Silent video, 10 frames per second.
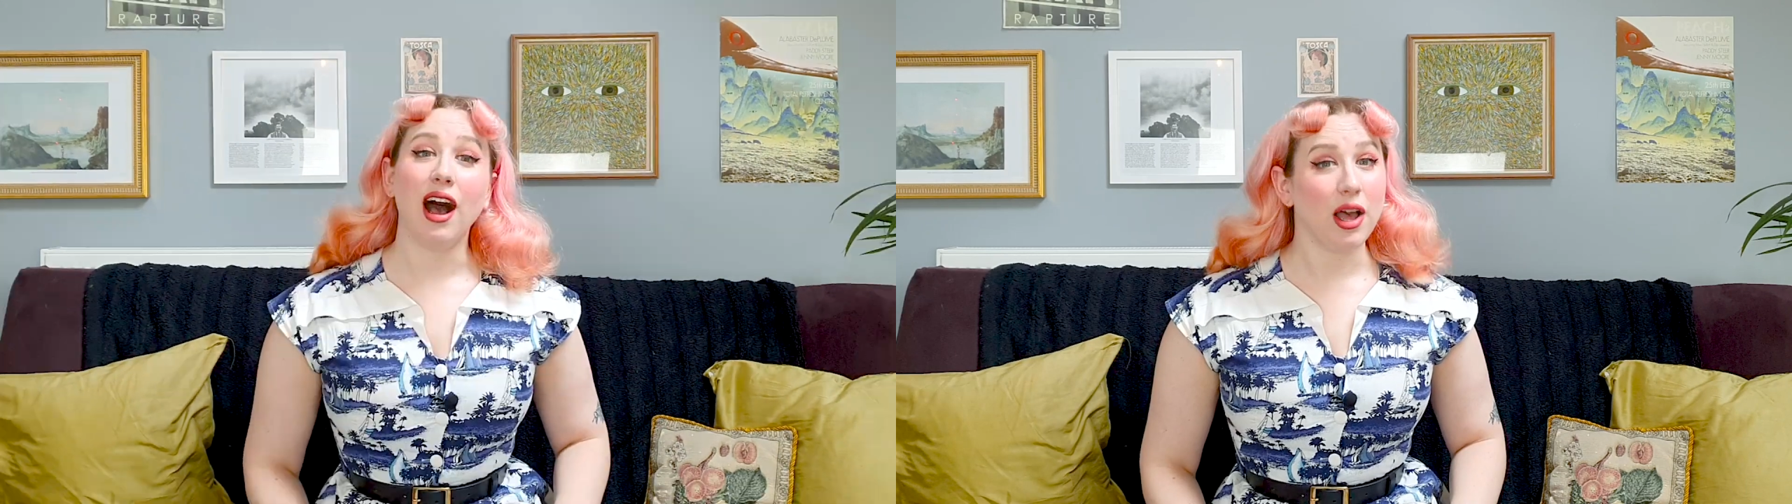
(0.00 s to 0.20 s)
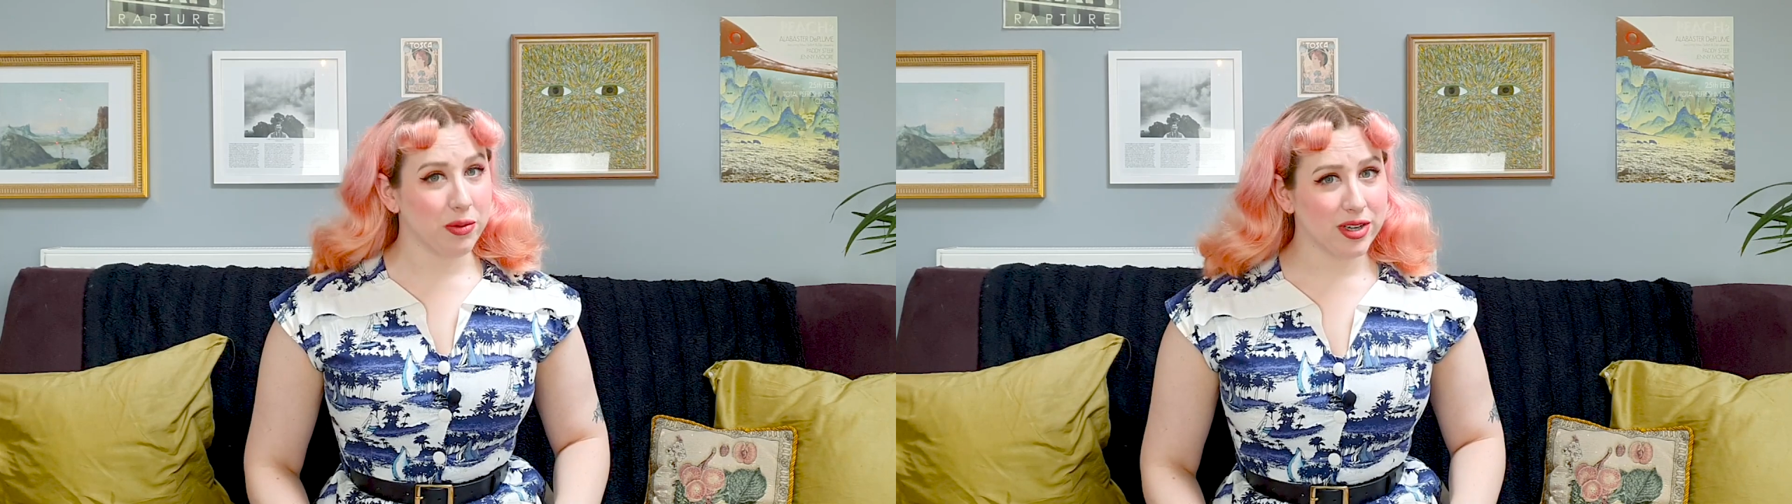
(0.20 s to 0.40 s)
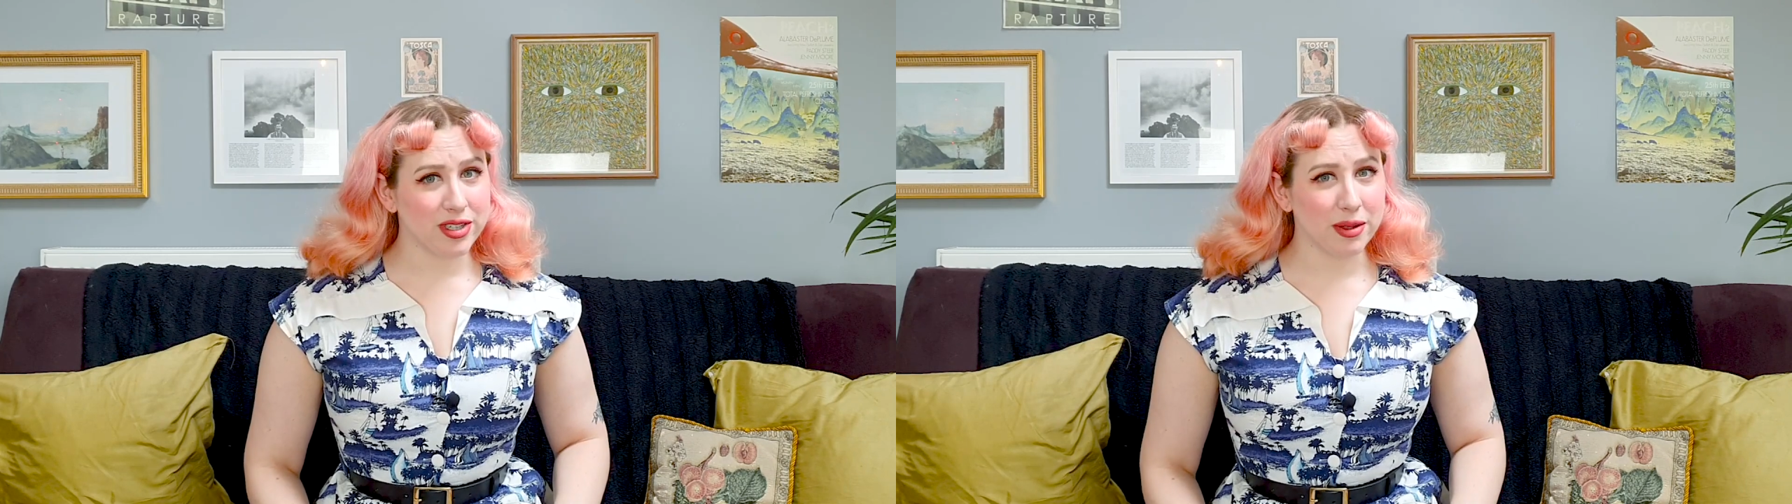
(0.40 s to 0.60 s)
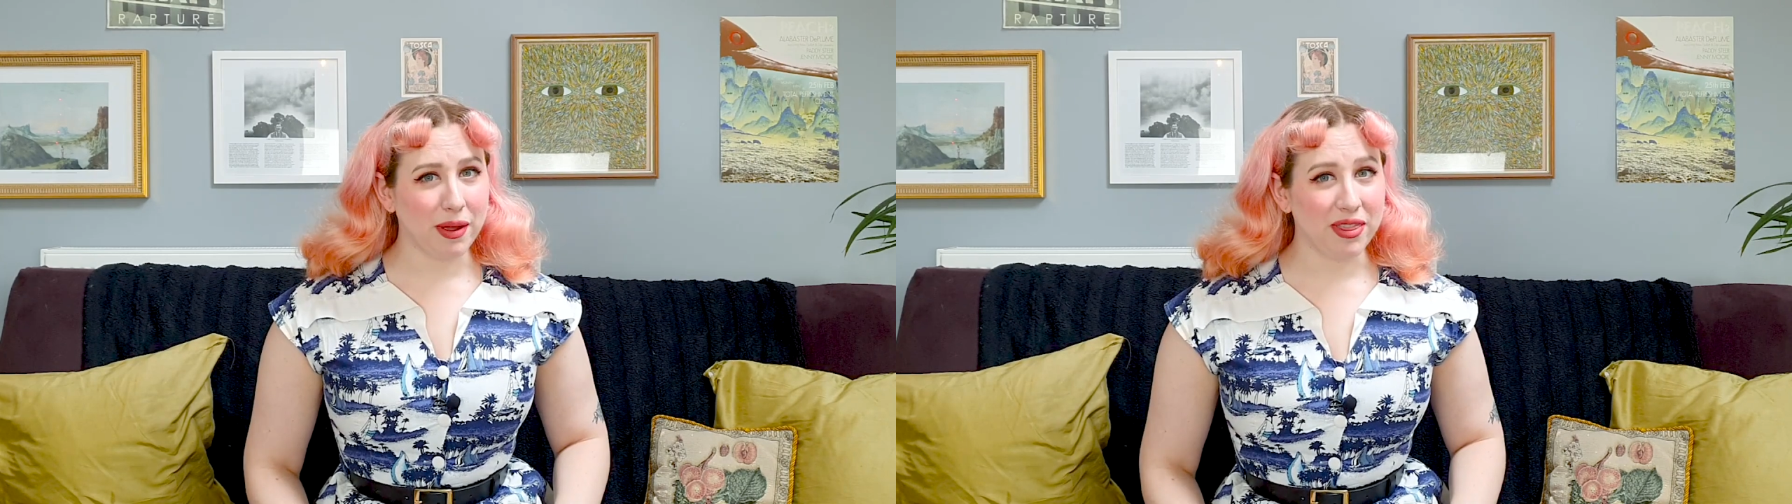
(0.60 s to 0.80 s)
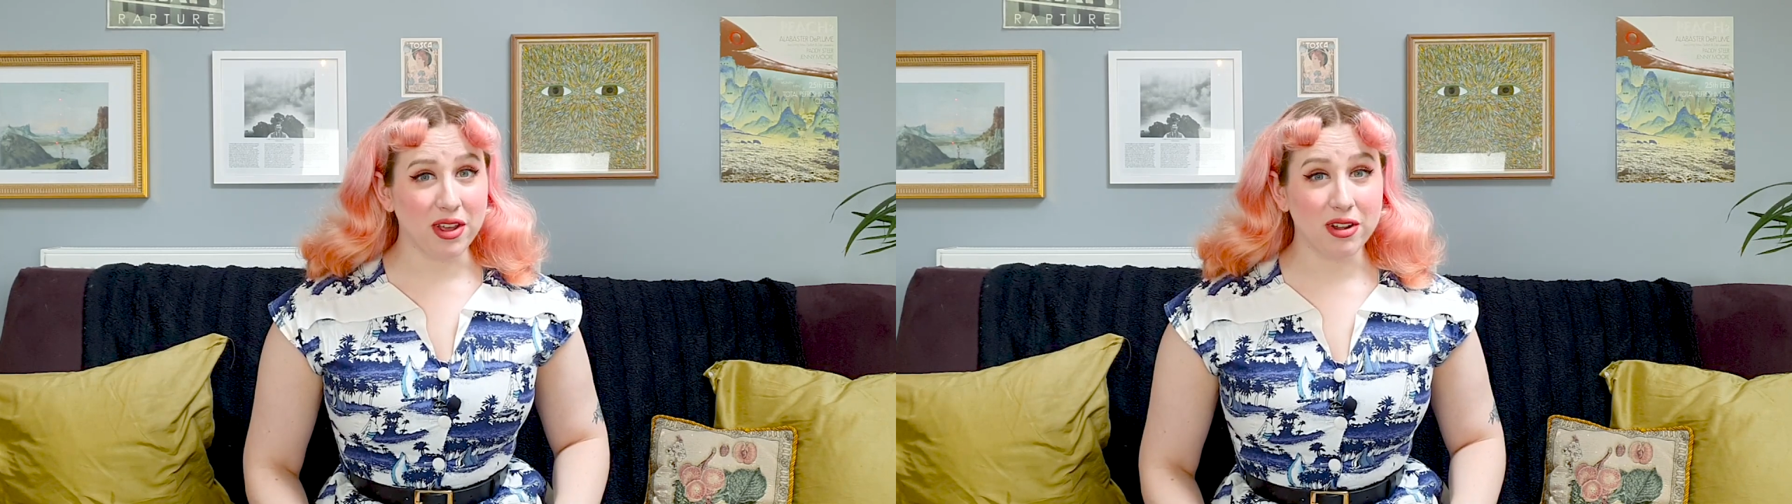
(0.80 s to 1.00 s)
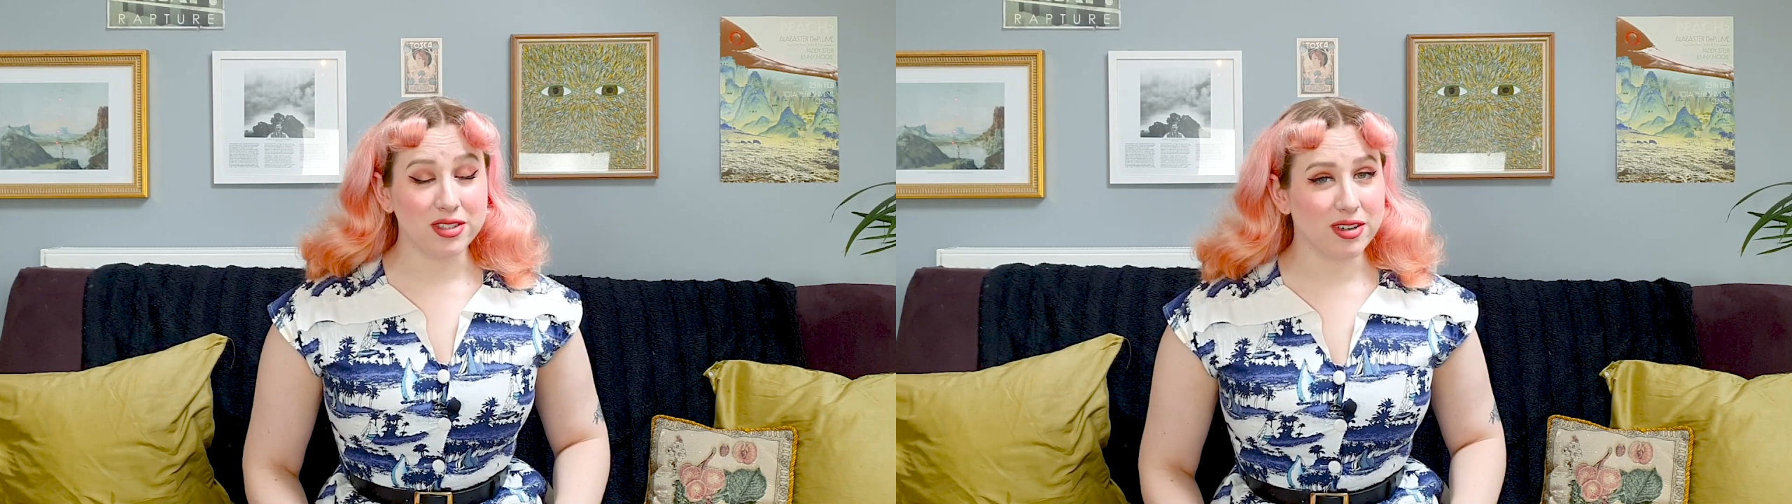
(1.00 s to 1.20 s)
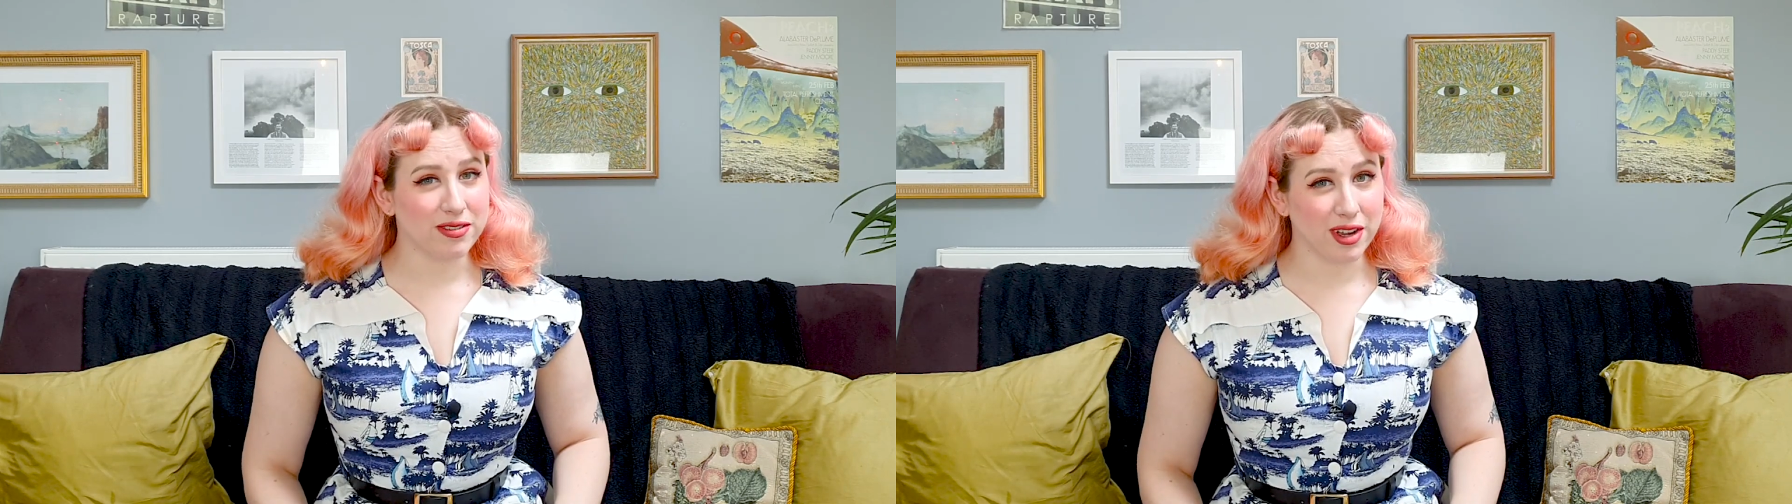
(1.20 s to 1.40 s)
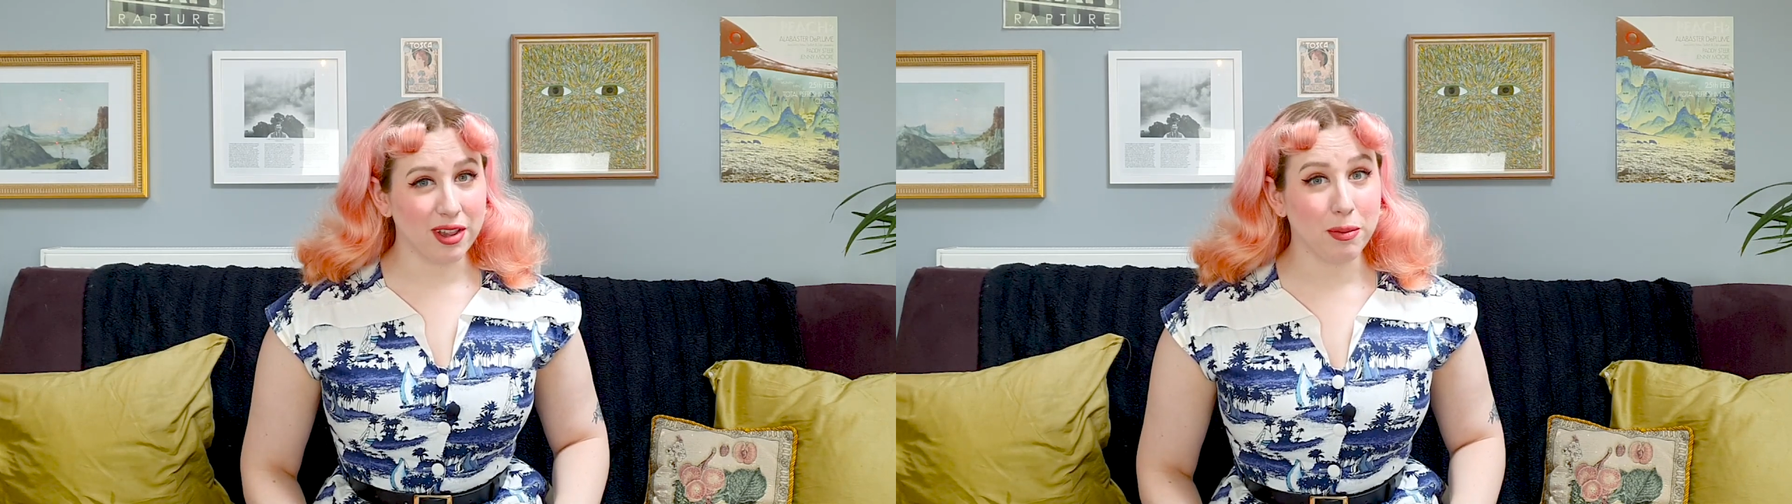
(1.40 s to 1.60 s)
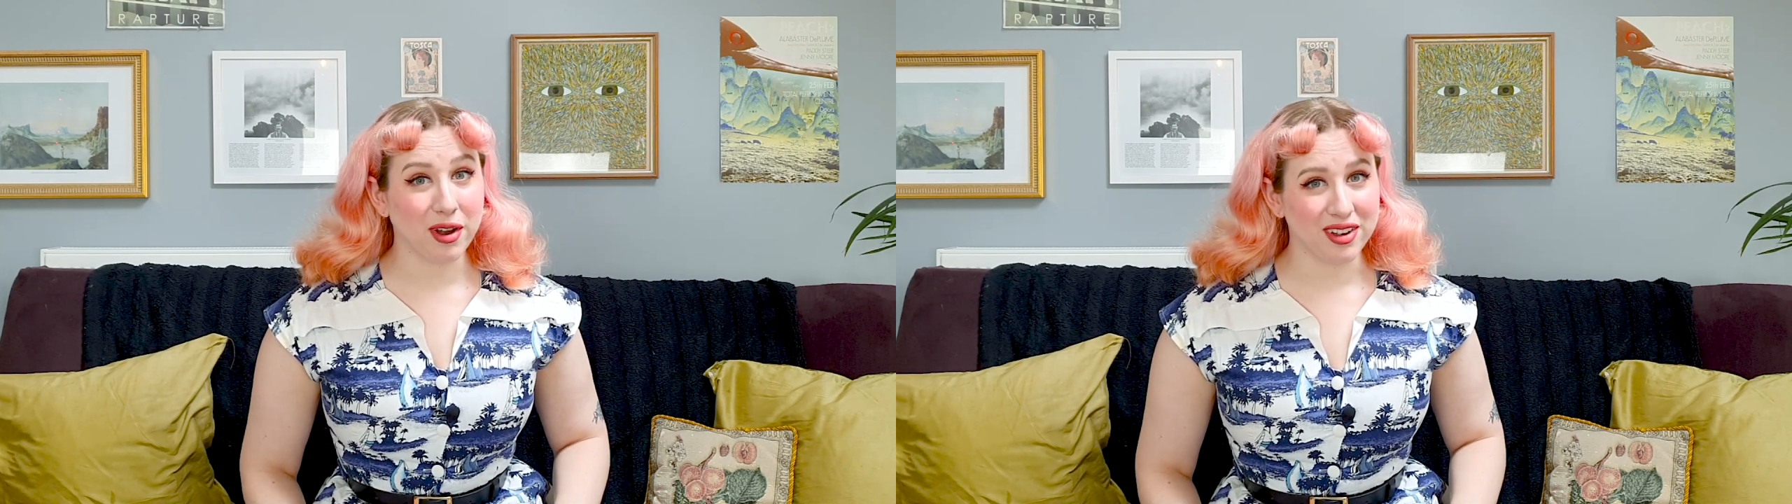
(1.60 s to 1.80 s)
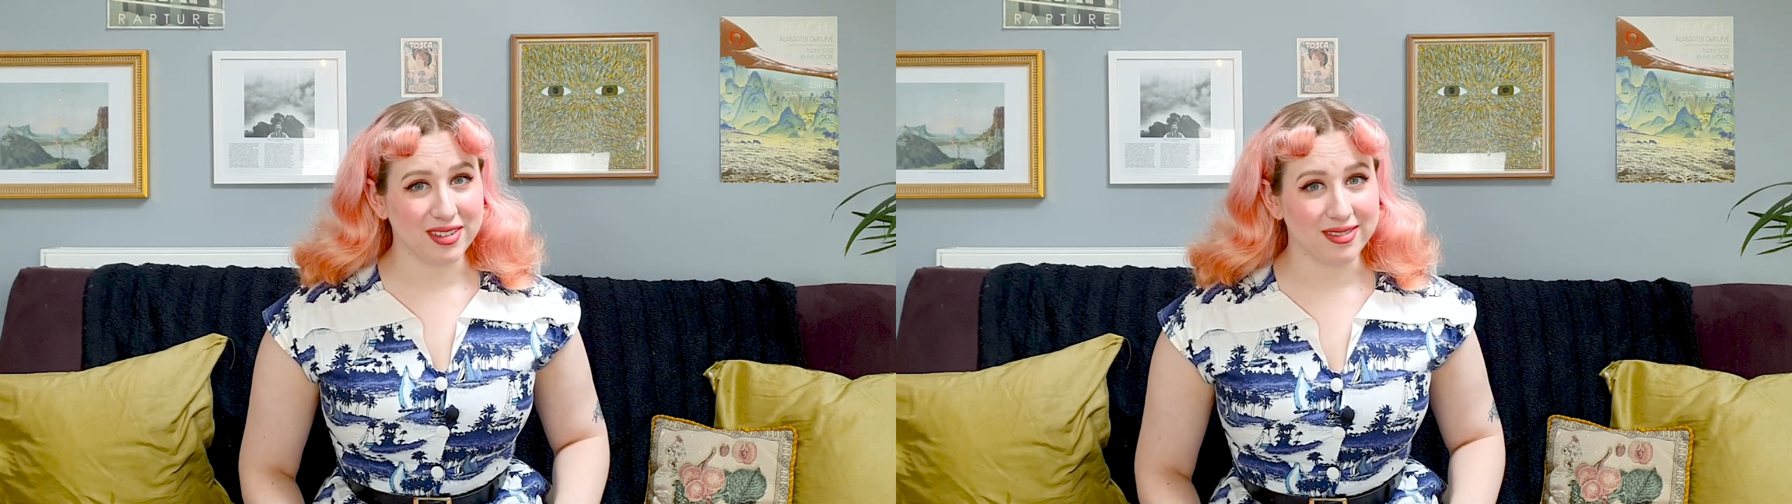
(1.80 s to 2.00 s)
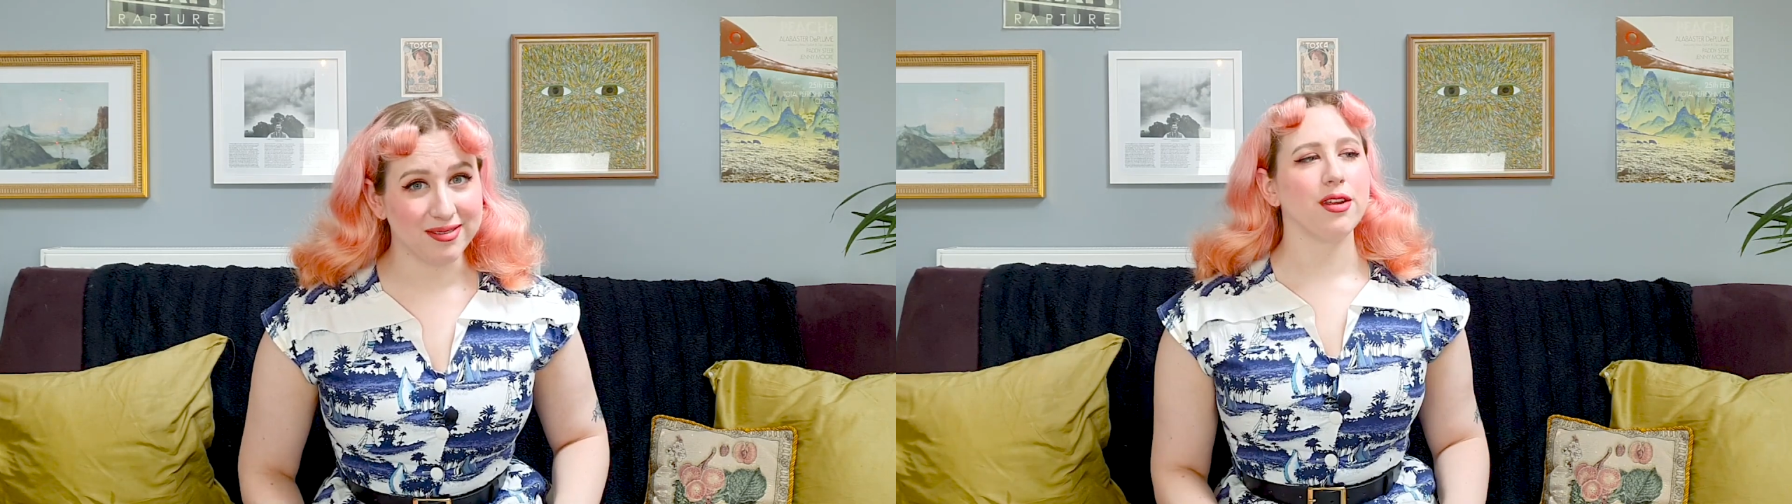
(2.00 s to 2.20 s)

I worship at the altar of Dolly Parton.